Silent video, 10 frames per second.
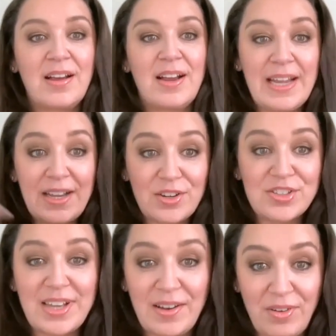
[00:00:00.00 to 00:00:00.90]
Click
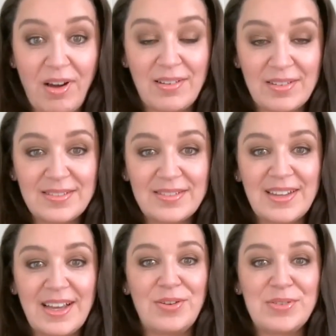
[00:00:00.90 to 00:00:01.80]
yourself on.
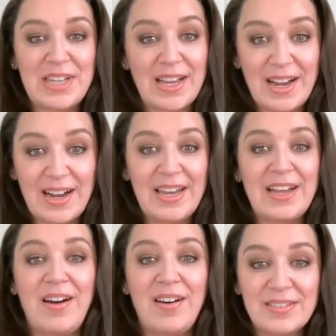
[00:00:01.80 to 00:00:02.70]
I always say click
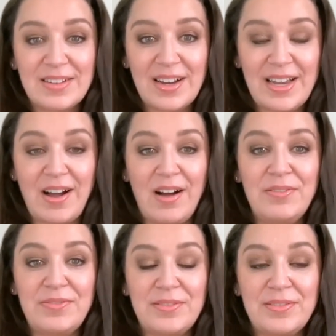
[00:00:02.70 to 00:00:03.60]
on, click
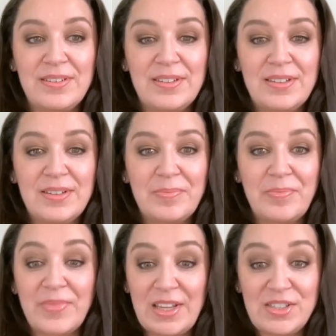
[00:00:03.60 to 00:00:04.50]
off.
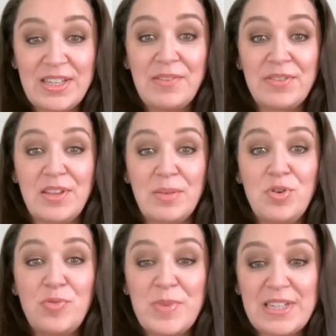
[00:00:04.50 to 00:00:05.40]
You see even the
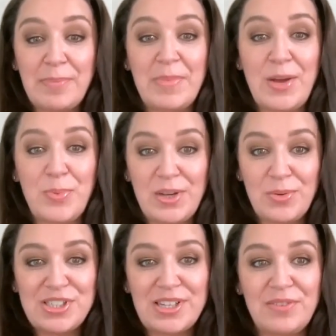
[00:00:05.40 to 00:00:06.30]
movement I make when you're
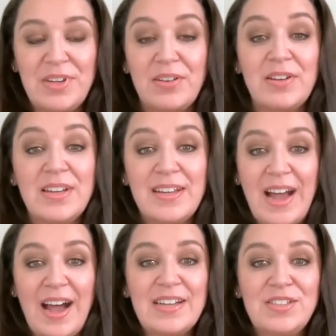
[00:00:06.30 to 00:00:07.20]
watching the video,
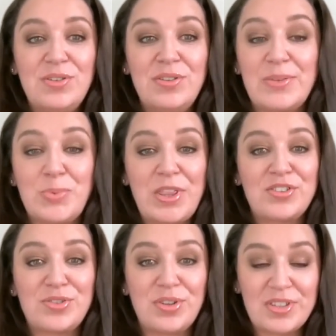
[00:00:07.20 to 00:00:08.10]
I do that with a
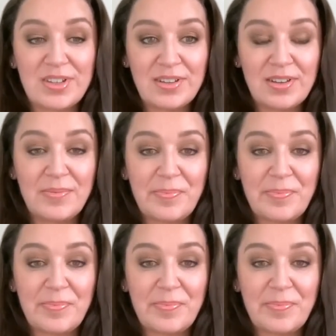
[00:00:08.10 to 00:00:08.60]
certain